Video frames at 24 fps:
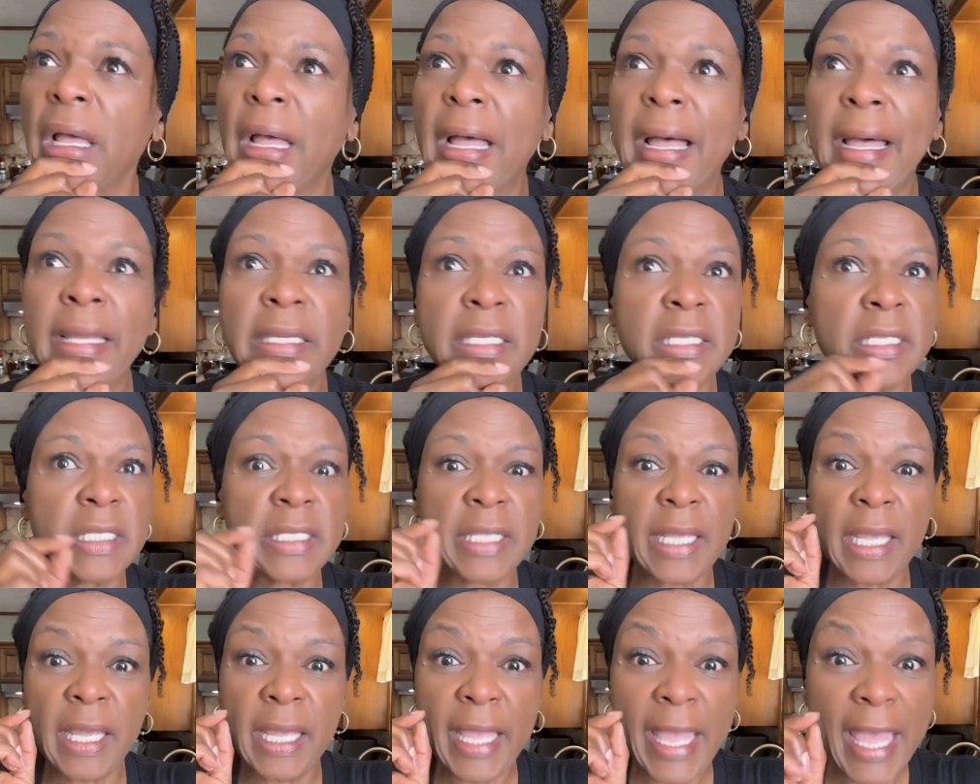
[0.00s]
I didn't
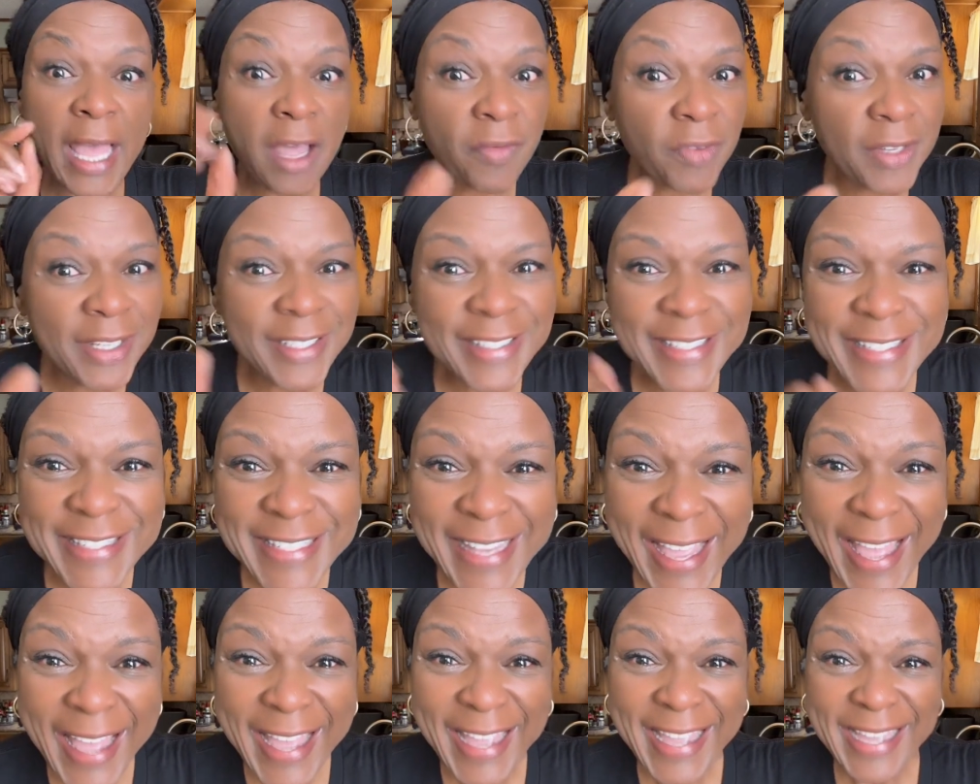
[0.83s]
say, have a good
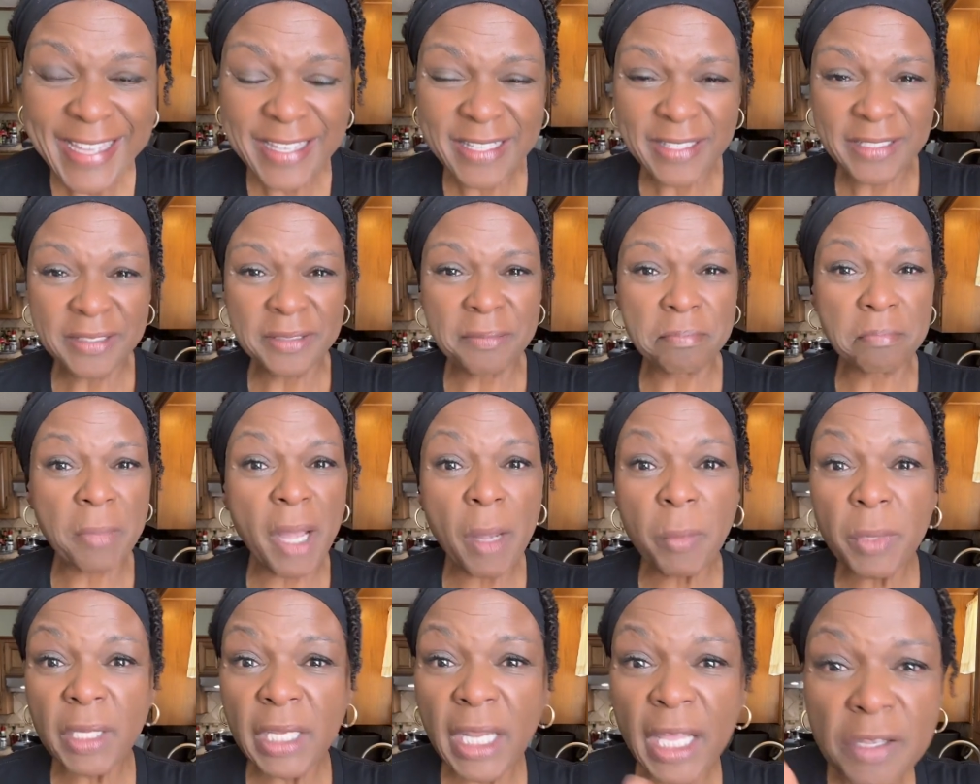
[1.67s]
day.
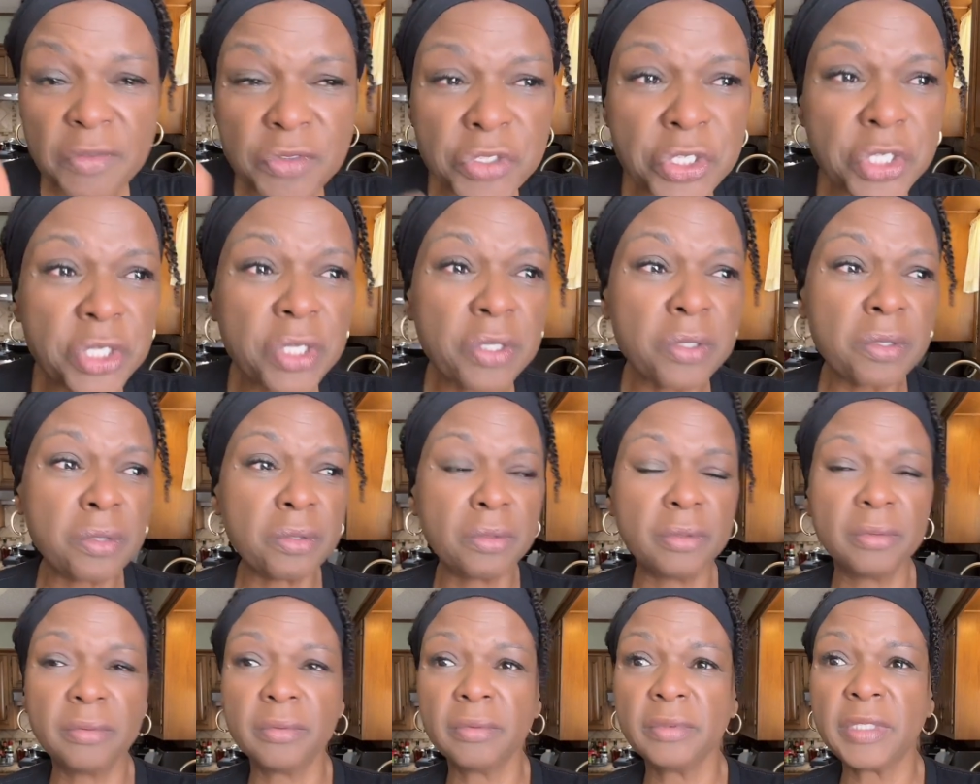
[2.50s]
Mama loves
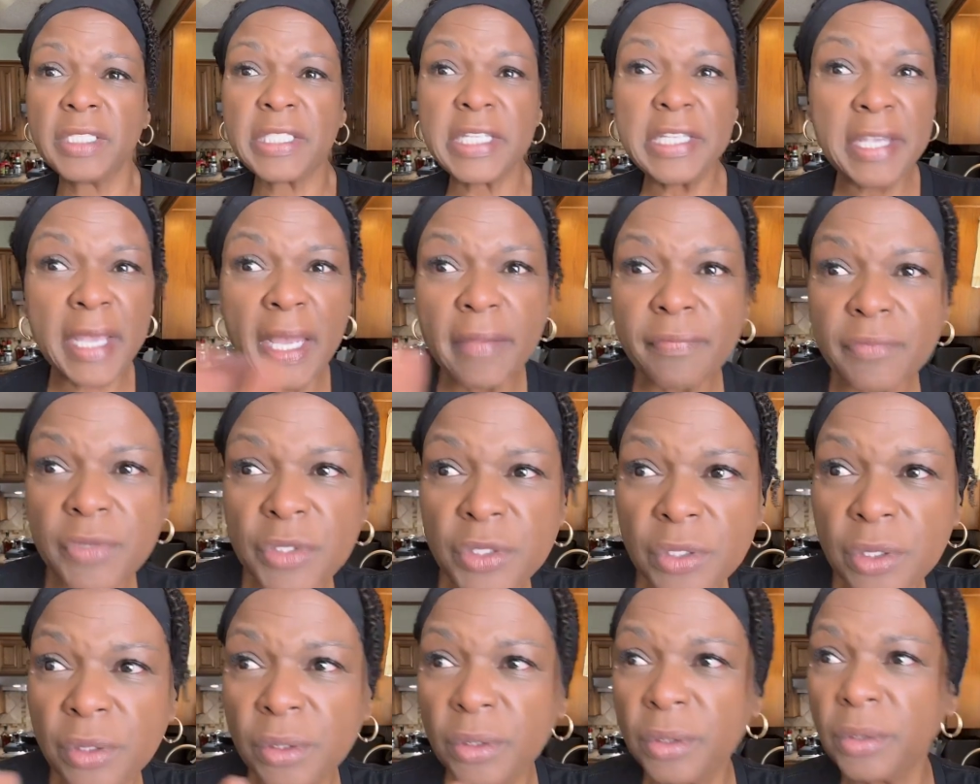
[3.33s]
you. See you after
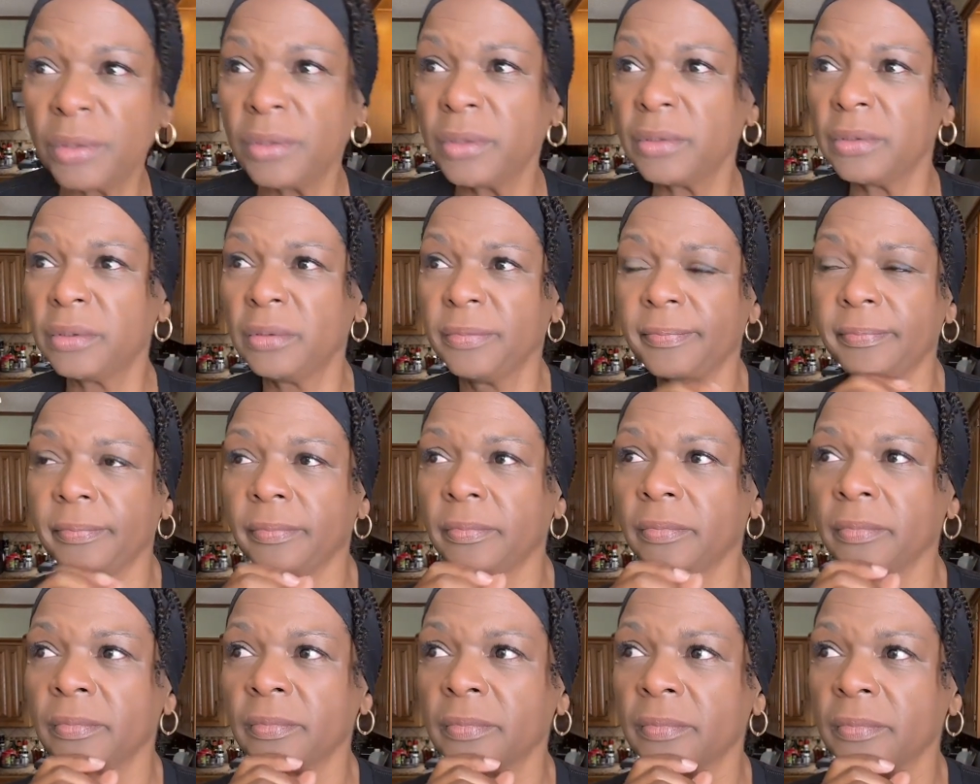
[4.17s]
school.
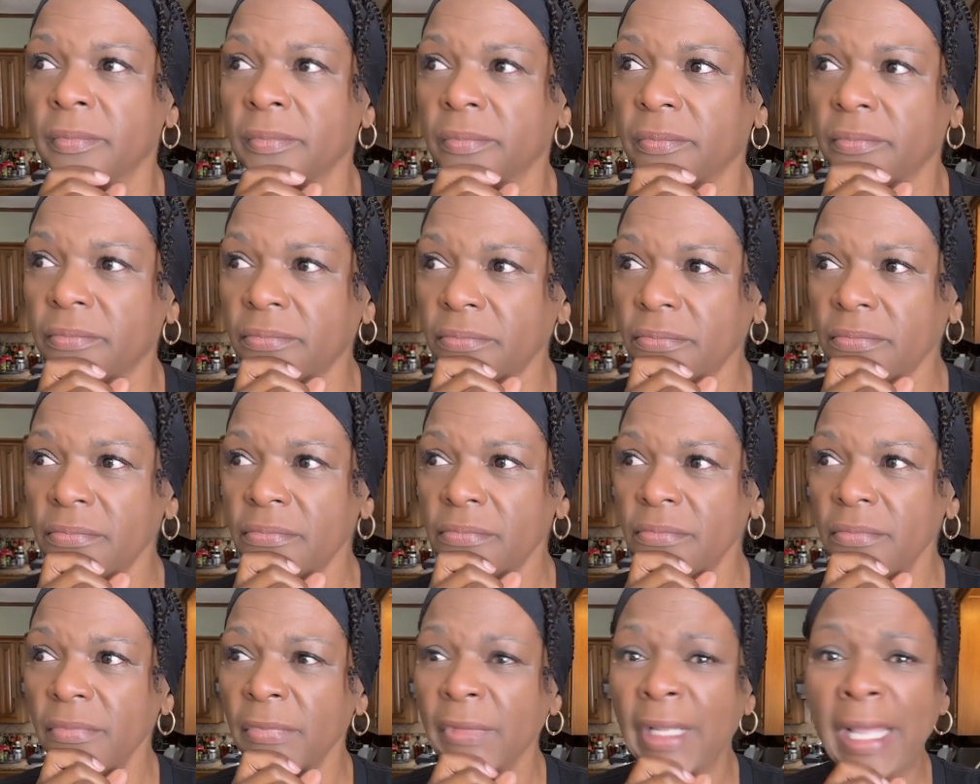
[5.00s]

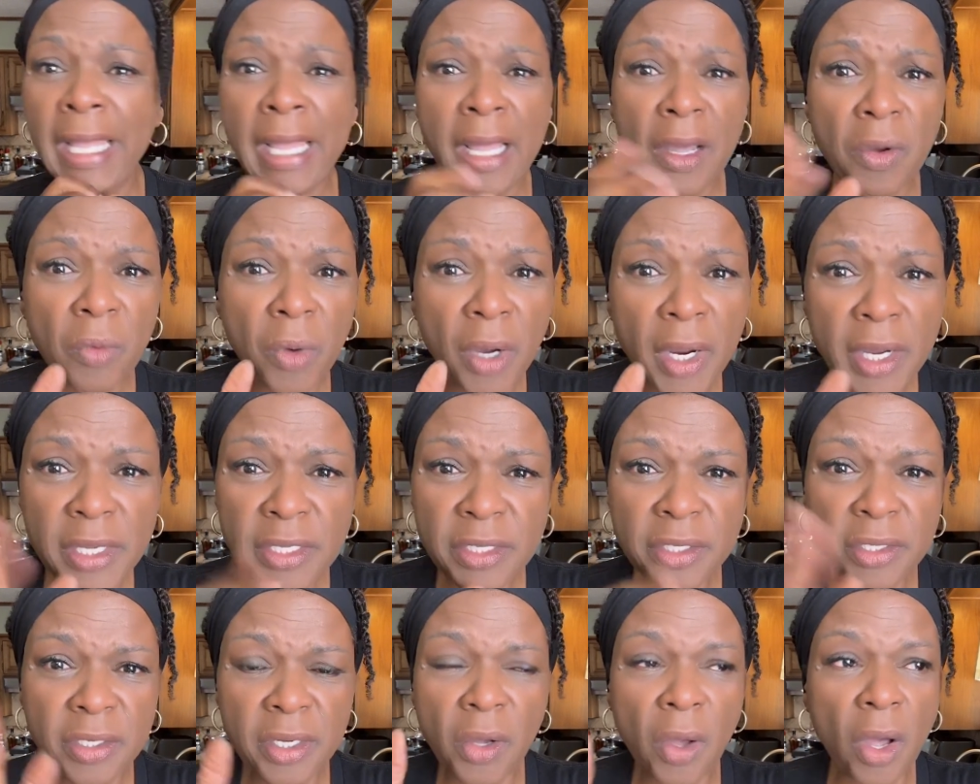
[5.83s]
How are you?
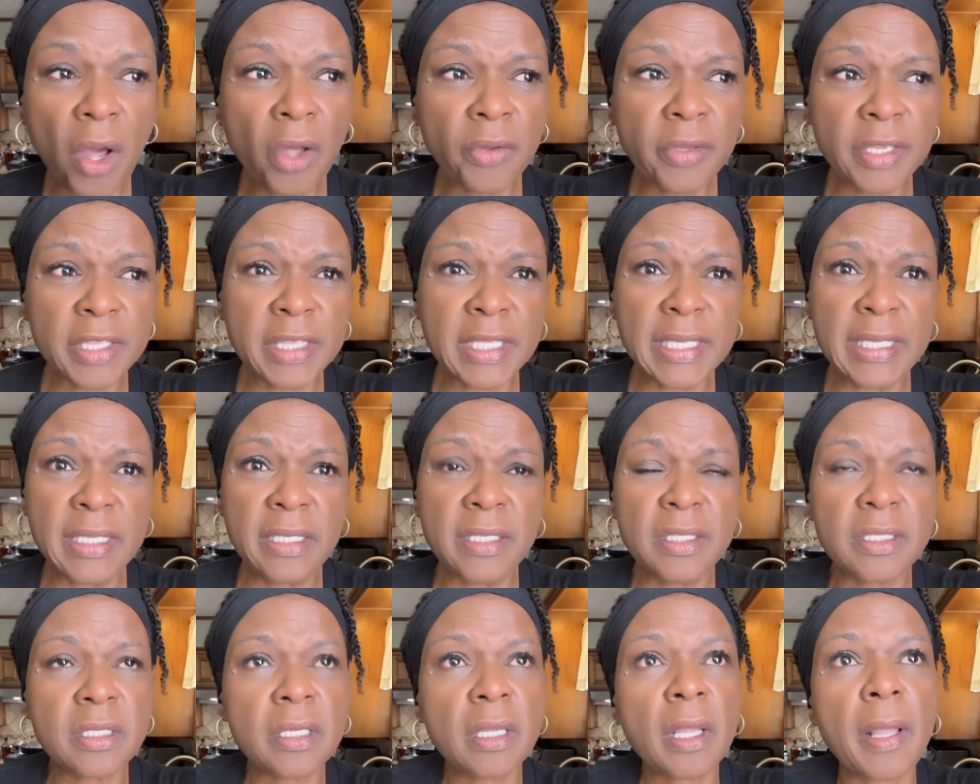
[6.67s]
You know, all the
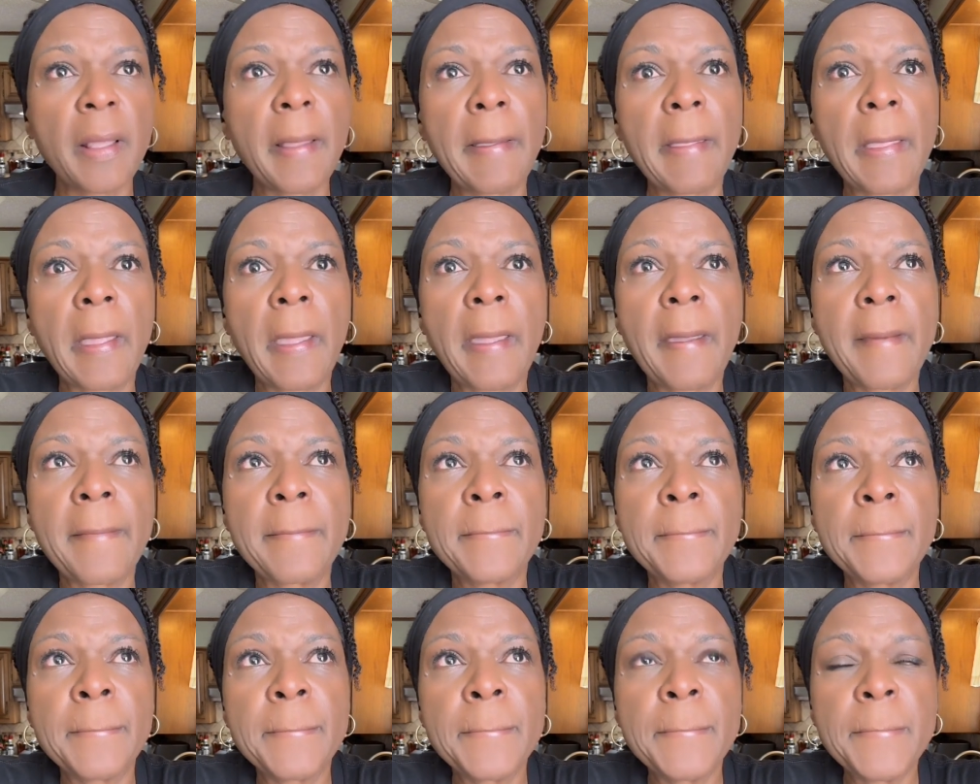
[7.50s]
things.
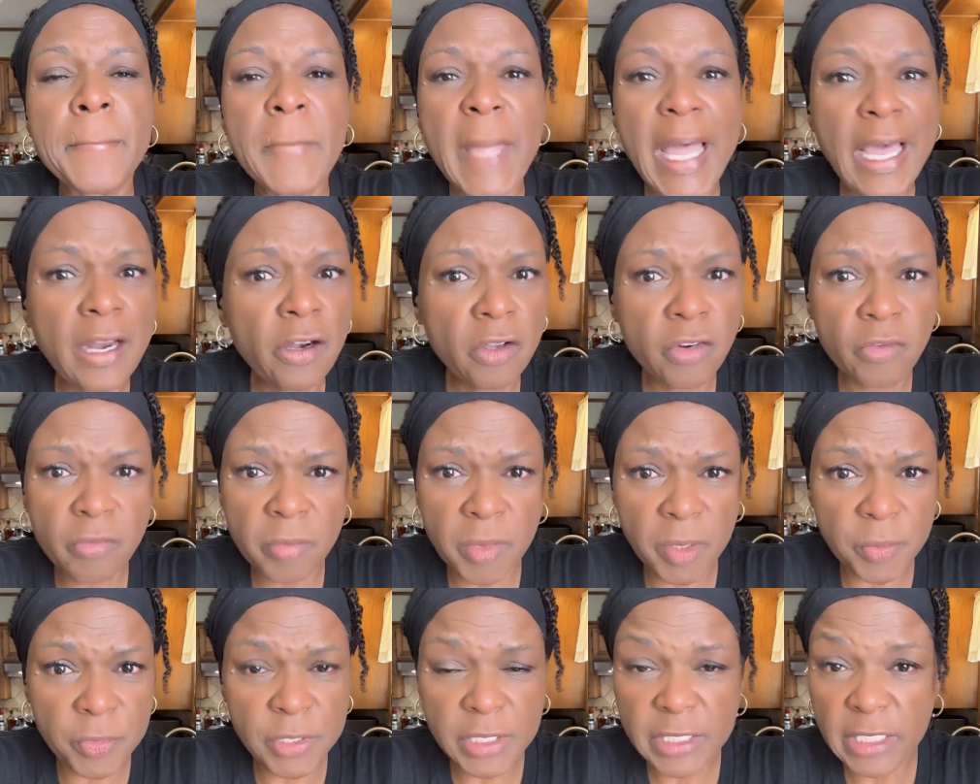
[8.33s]
I don't
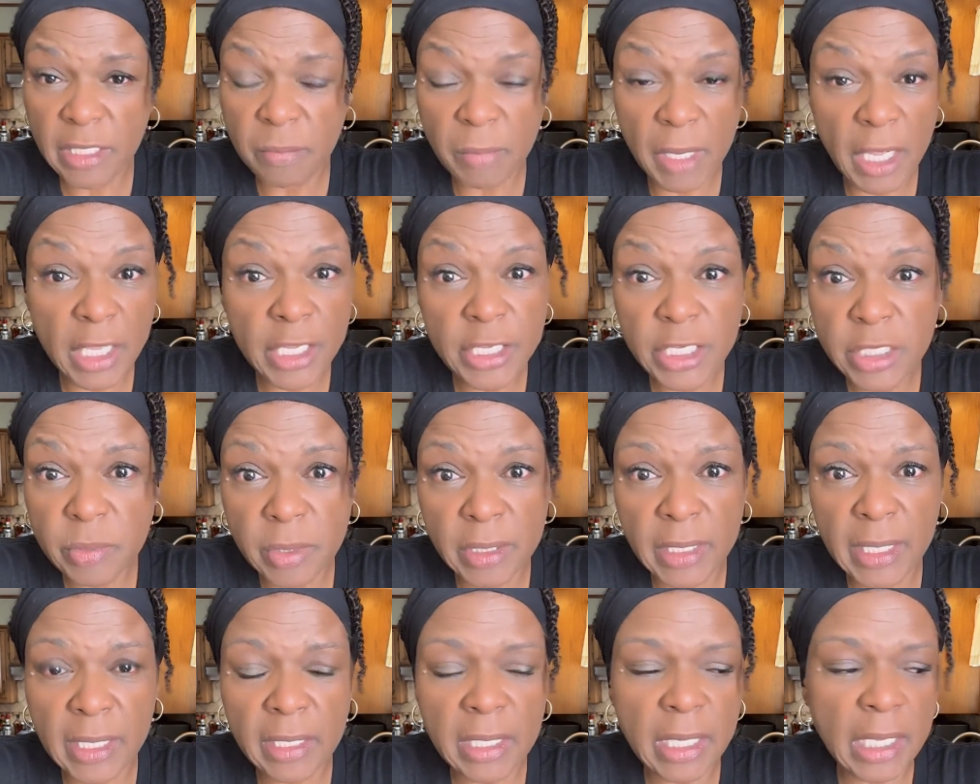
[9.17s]
remember seeing my
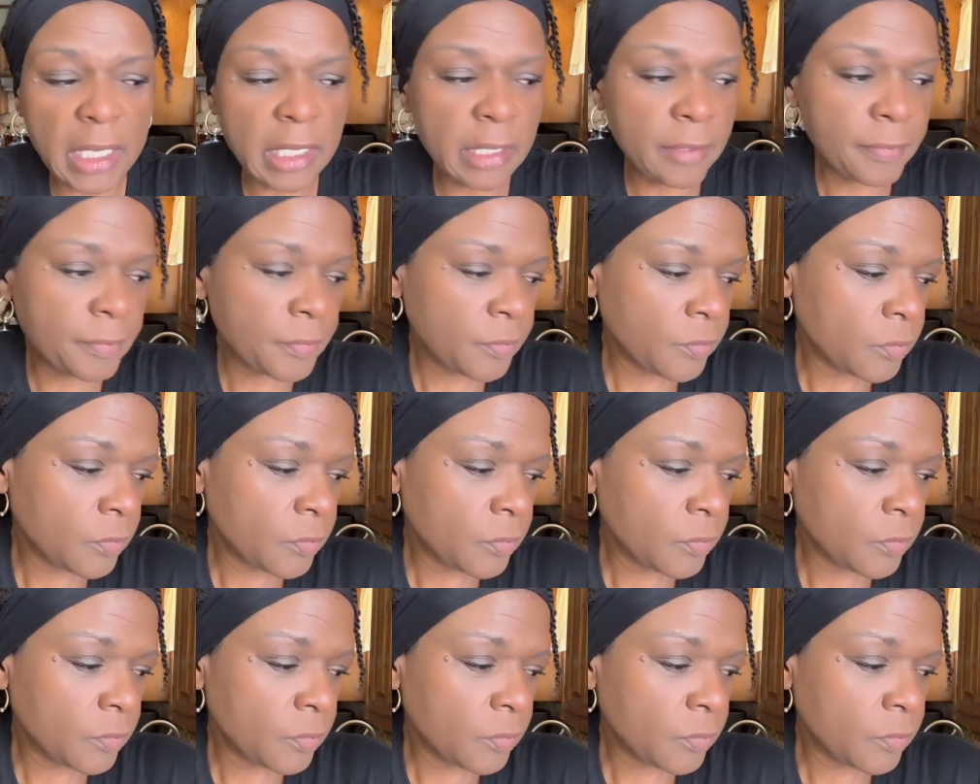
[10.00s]
husband that day.